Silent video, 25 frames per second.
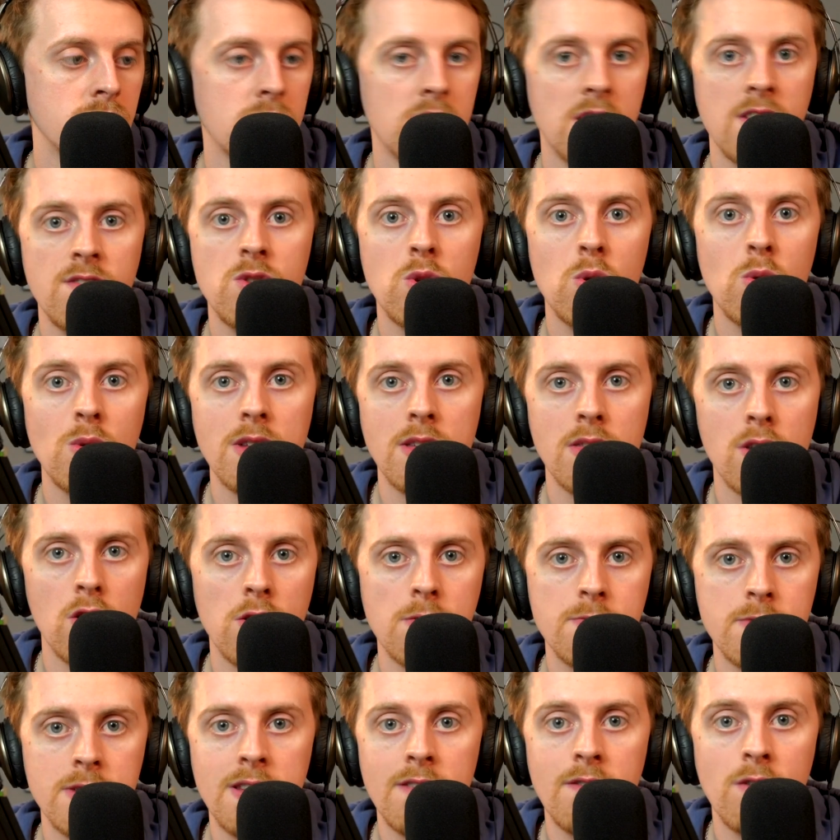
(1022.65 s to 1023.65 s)
gives you another
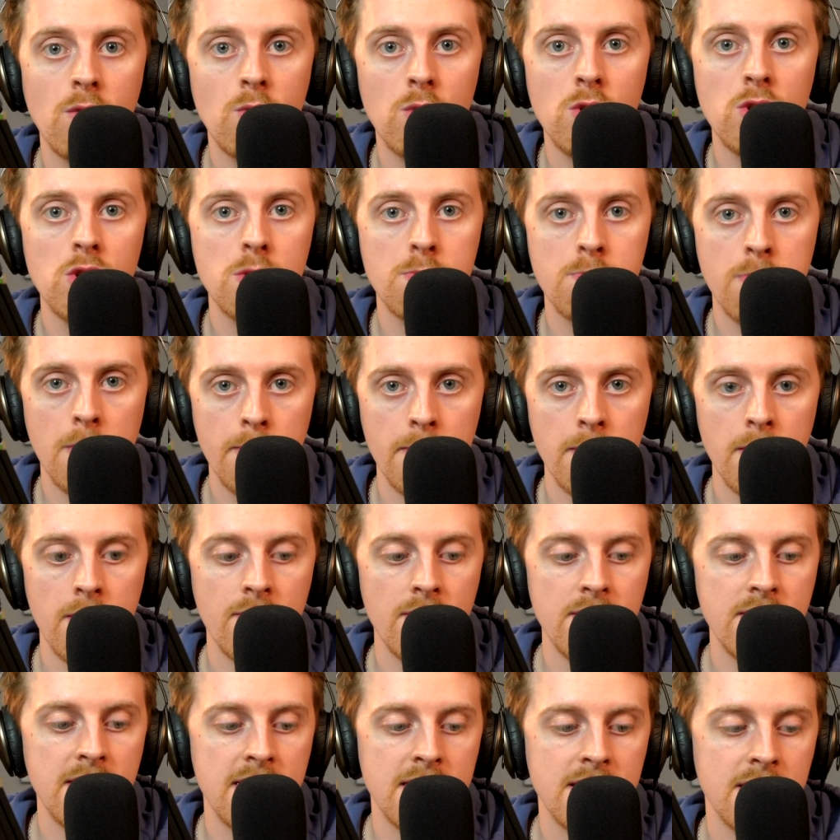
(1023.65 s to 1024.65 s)
option if you want to just pop it on
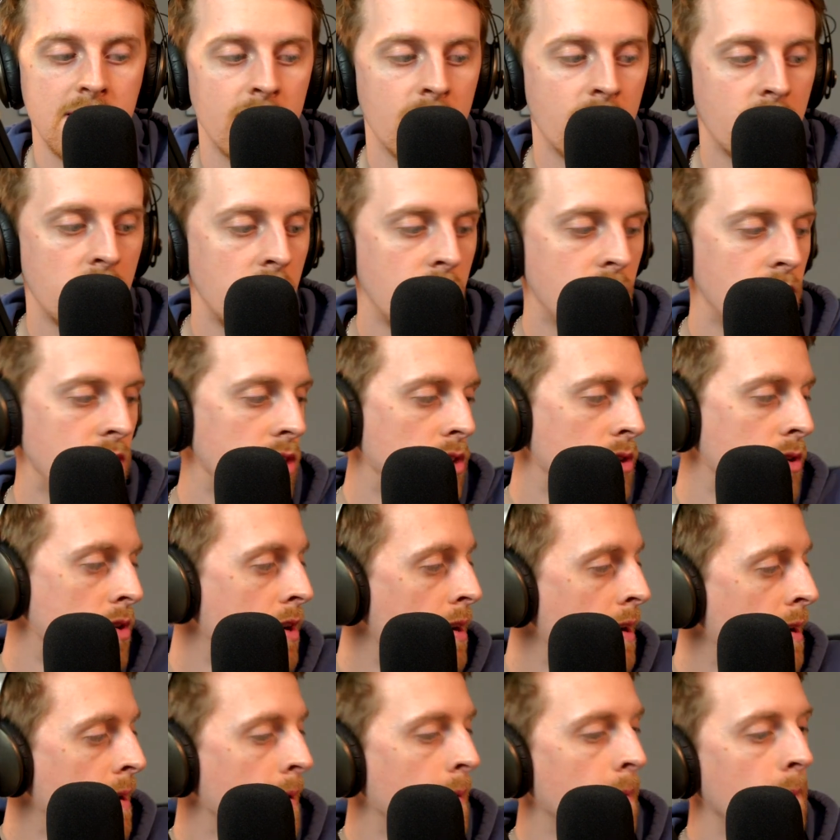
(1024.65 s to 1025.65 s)
the desk in front of you.
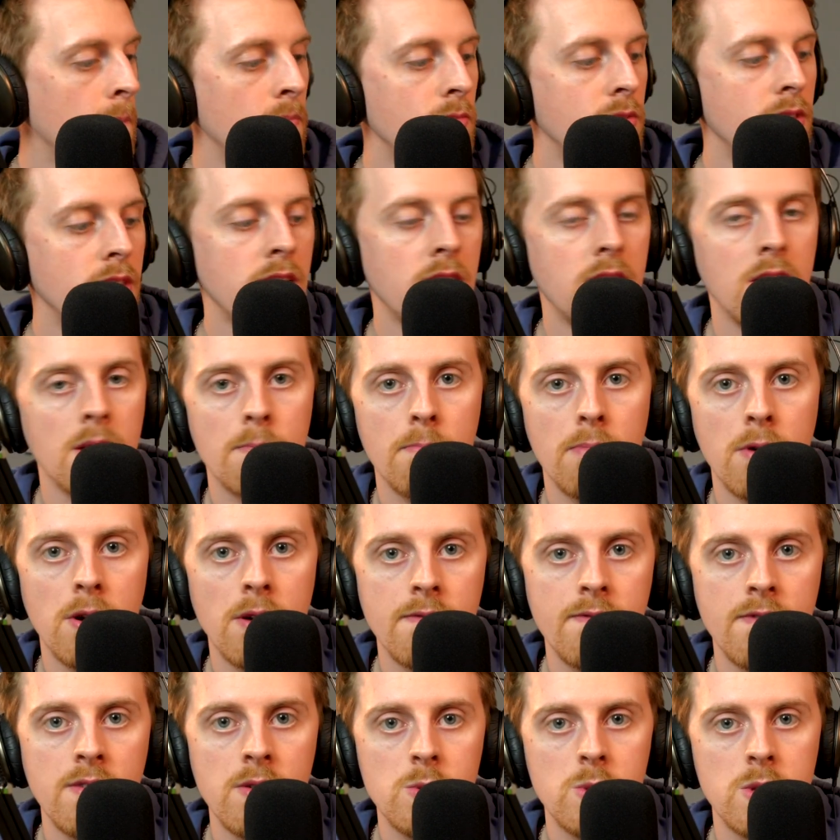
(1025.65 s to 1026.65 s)
The
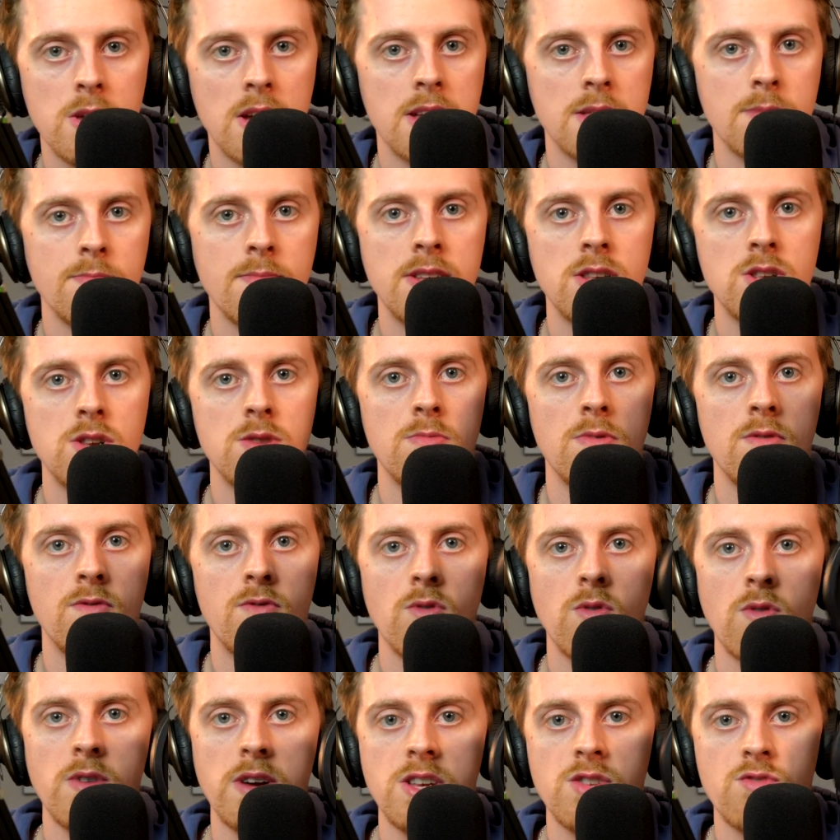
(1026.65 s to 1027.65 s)
pop filter, as mentioned
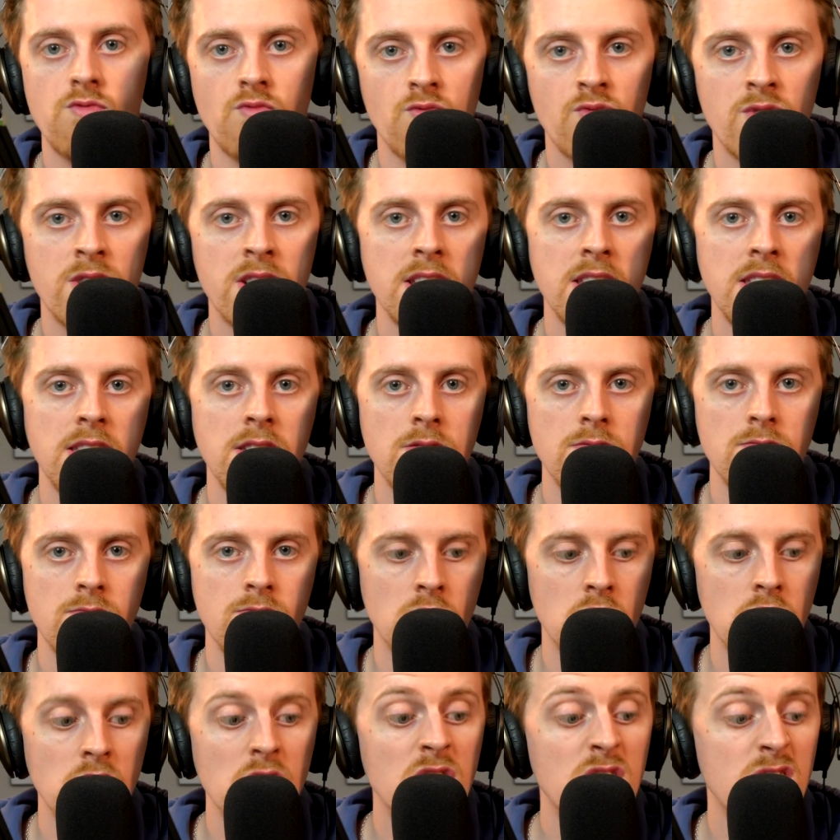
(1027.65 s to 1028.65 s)
before, is really
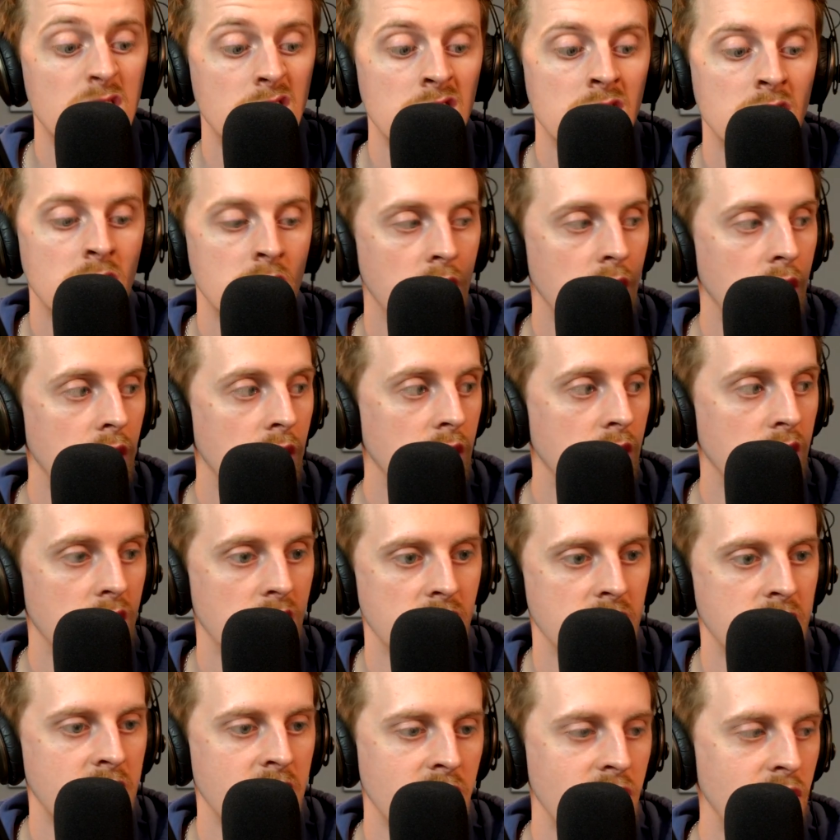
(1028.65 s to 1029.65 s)
good.
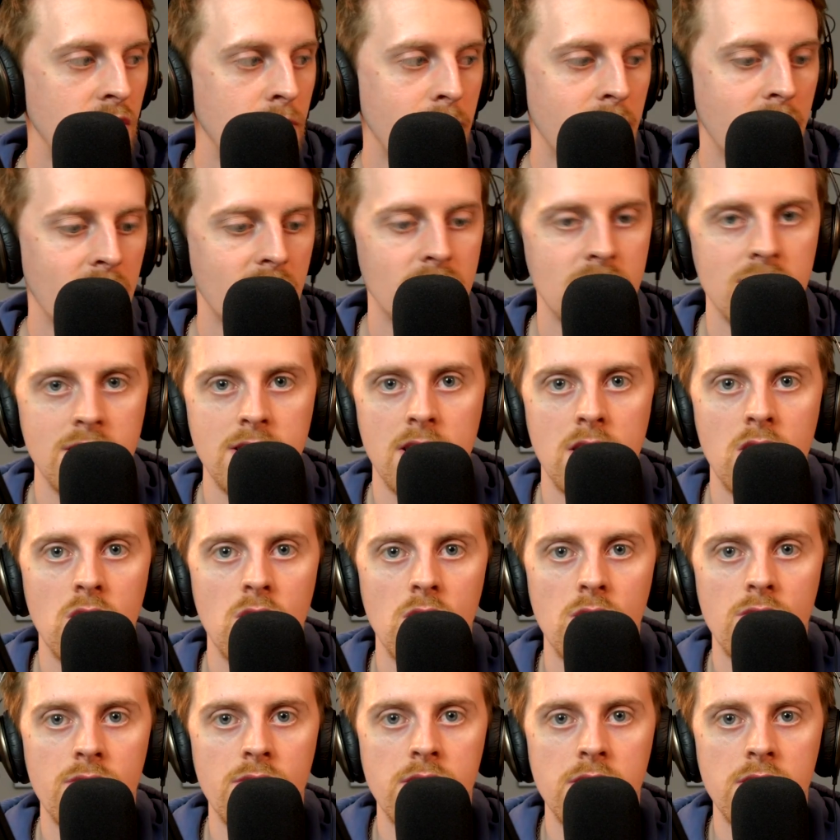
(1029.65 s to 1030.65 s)
It's actually better than a
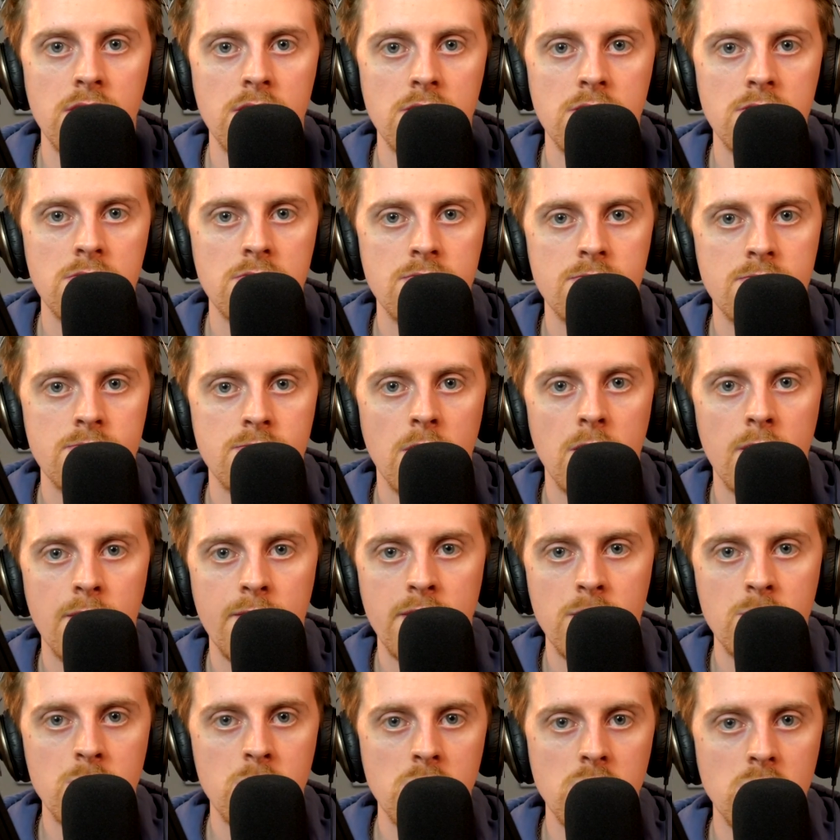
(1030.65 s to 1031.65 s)
lot of the pop
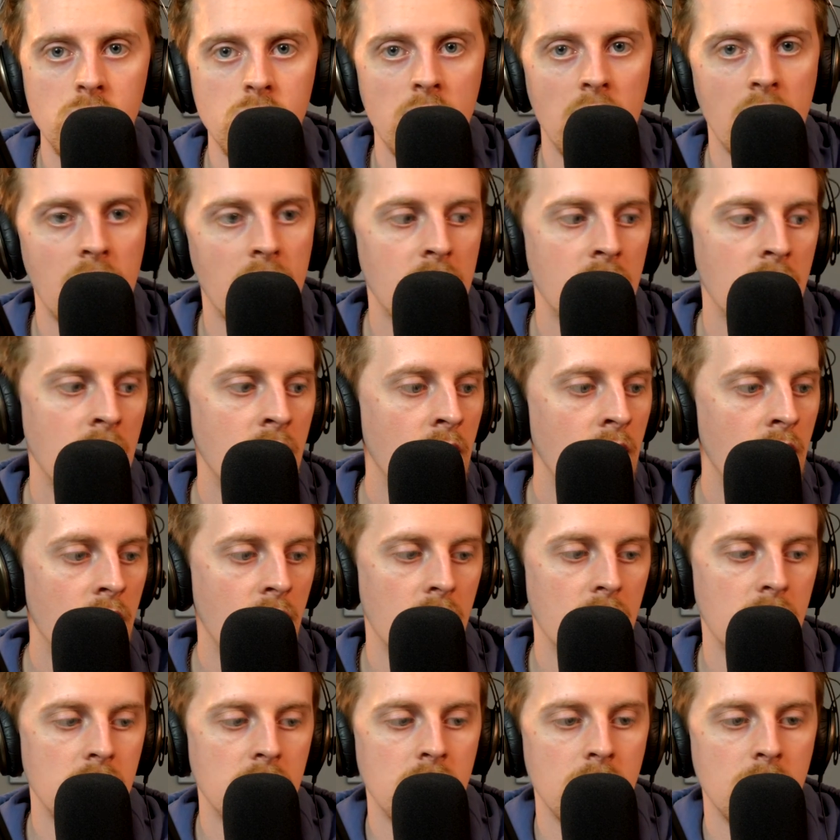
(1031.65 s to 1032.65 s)
filters you get.
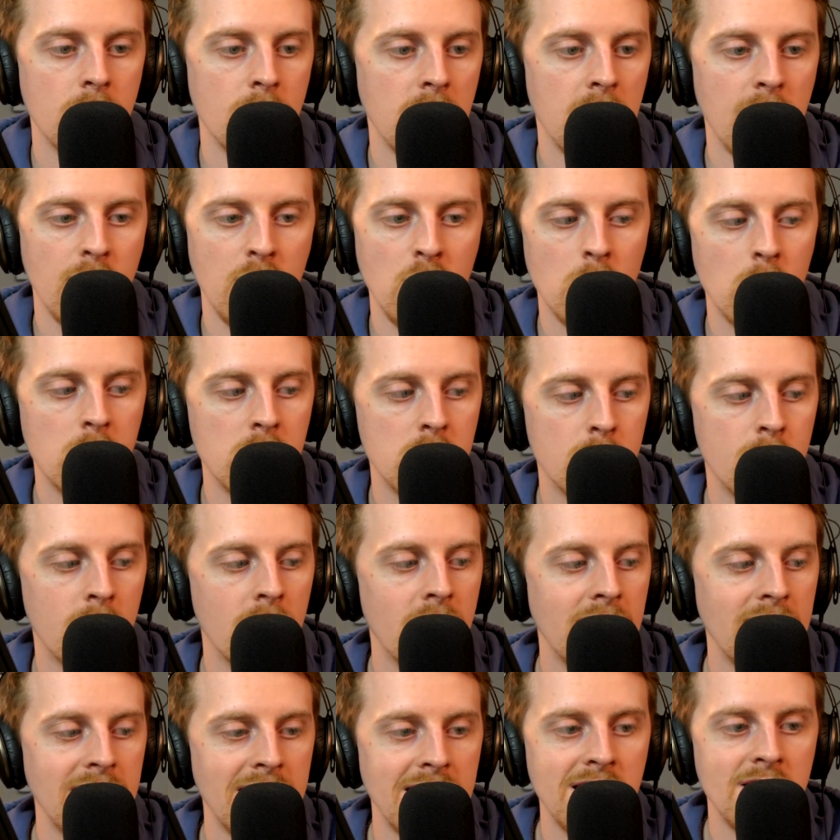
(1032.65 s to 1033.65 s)
If you were to
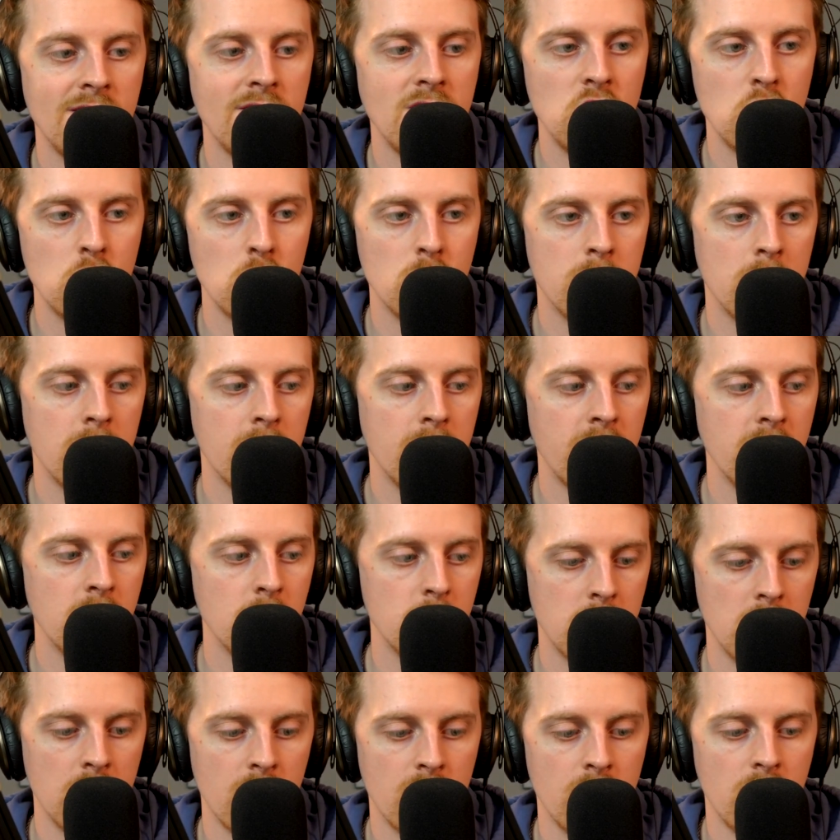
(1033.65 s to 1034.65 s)
buy an individual pop
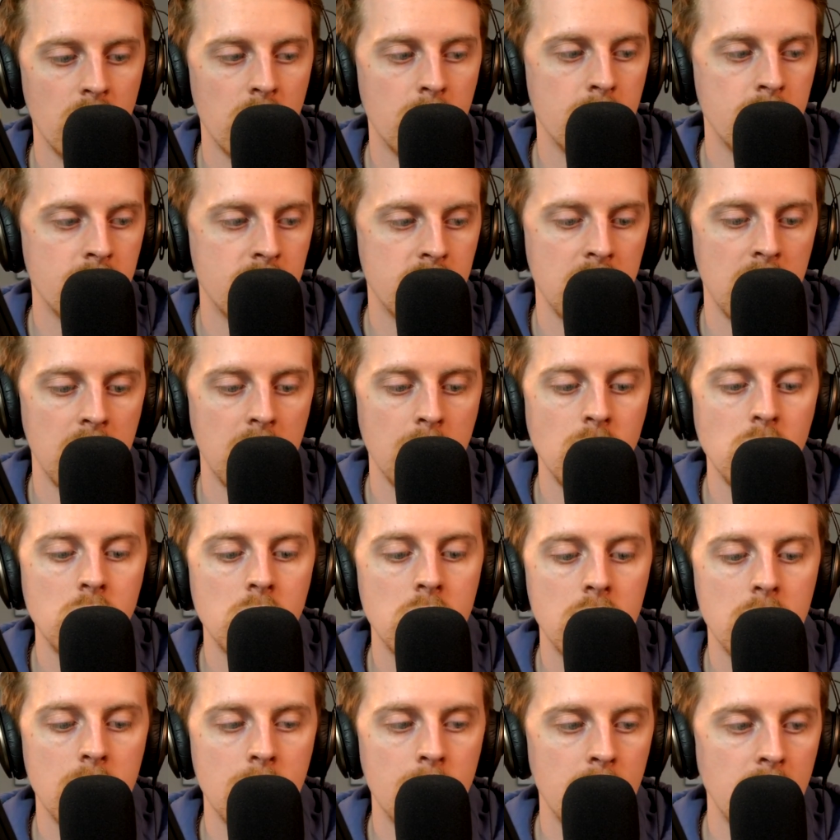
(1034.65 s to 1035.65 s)
filter from, say, a
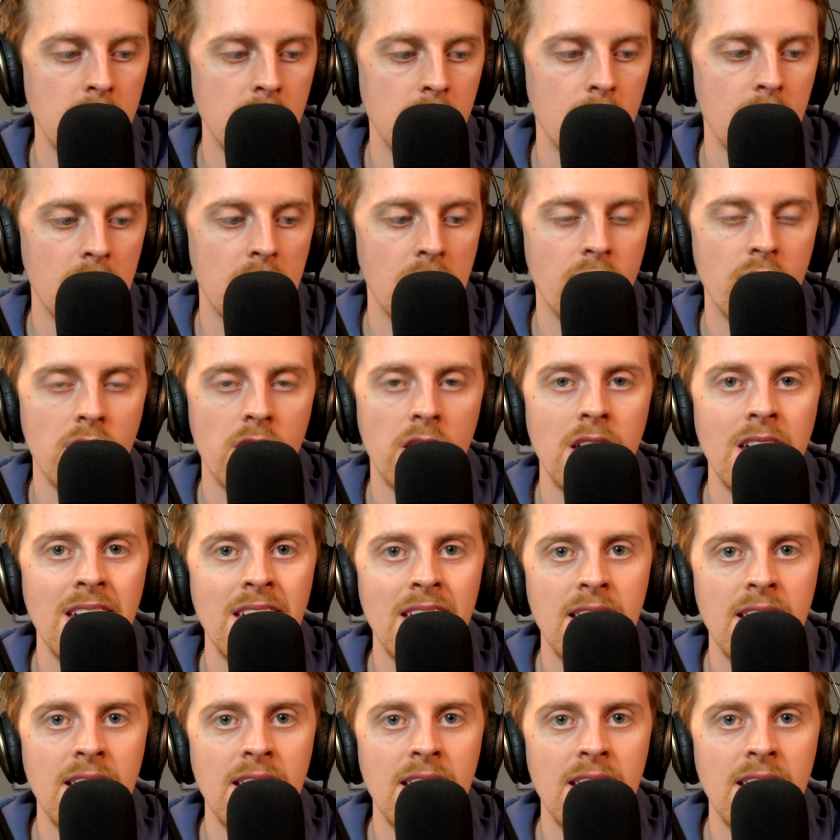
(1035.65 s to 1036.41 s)
music company or whatever,